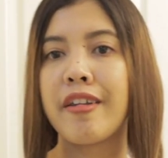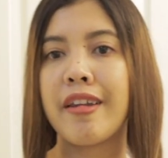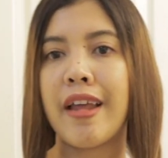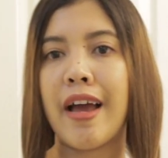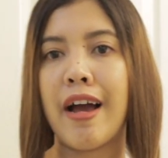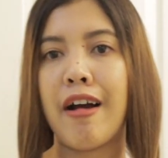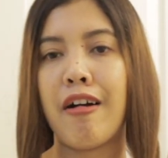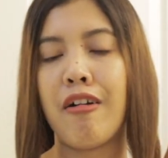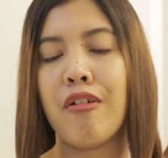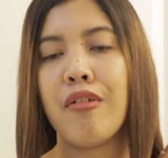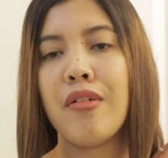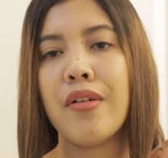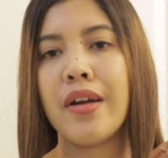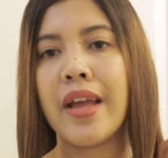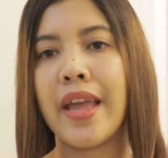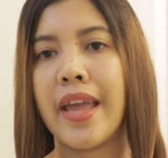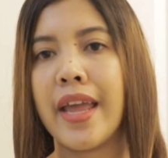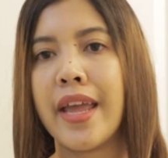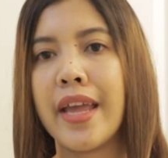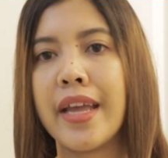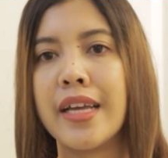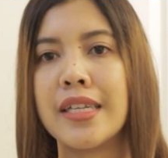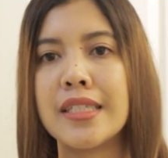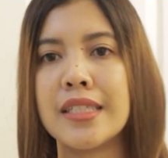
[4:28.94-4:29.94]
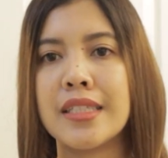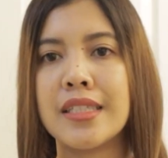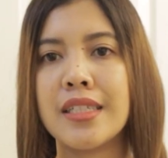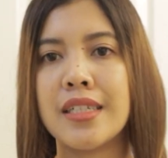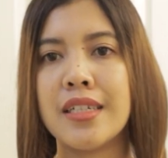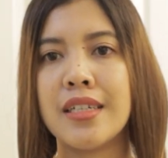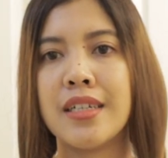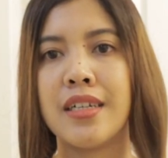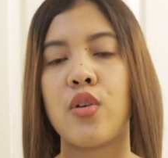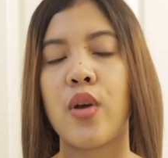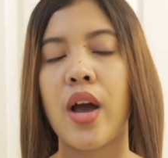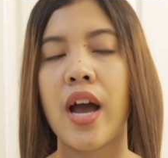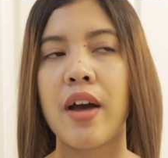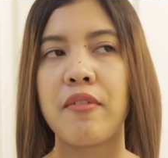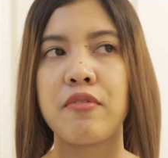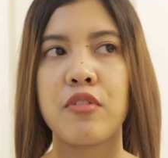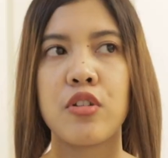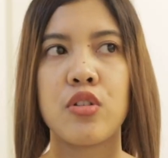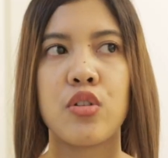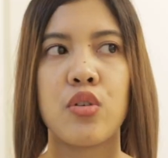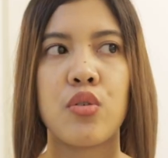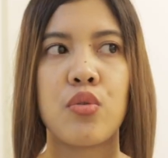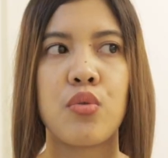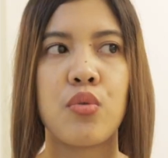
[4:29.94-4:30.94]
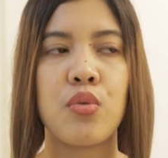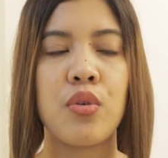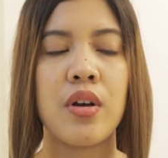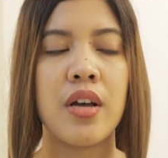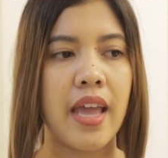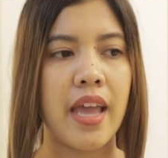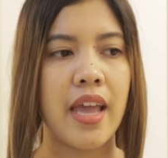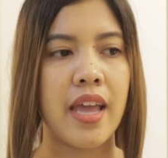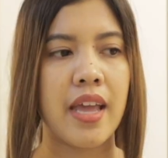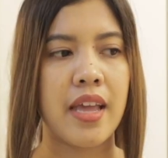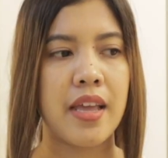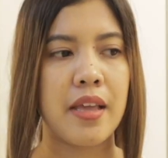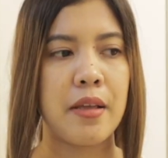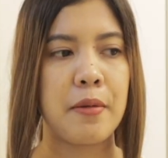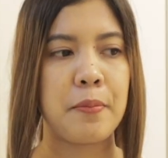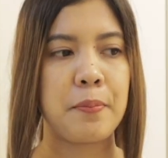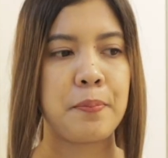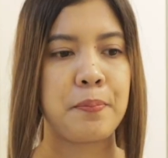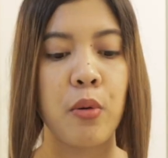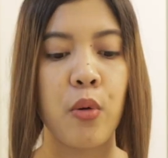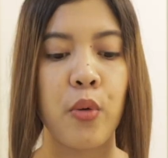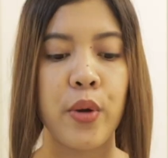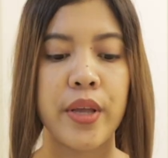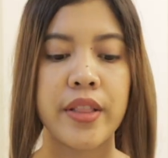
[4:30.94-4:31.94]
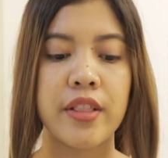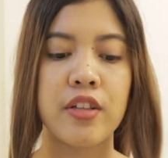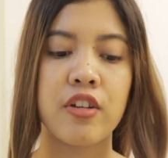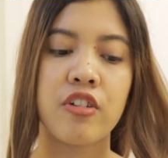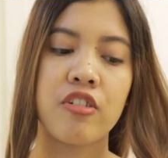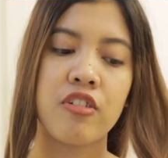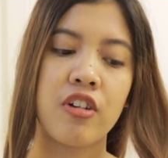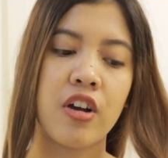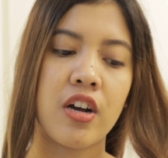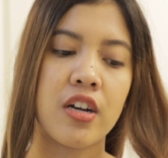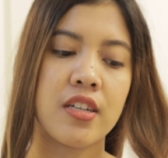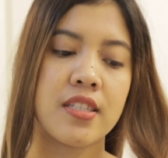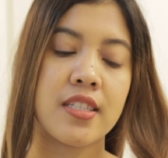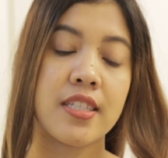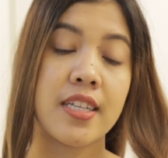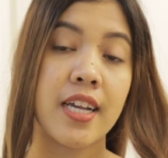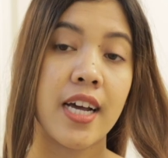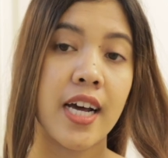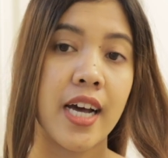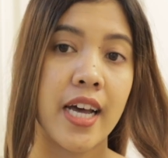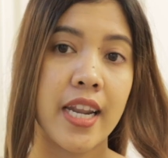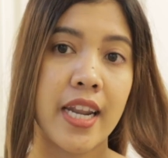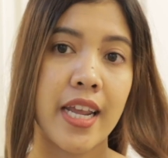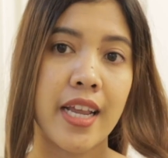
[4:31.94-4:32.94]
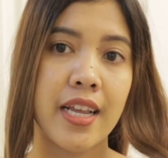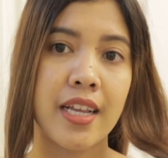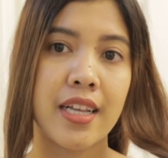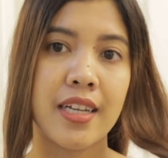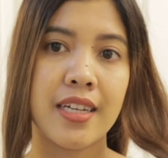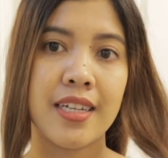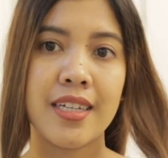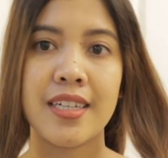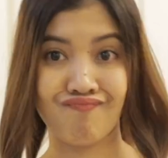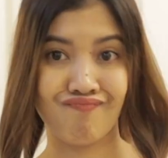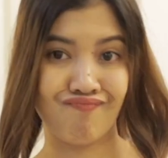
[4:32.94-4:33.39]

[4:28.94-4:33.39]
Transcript: now and you have to do a point cross cutting.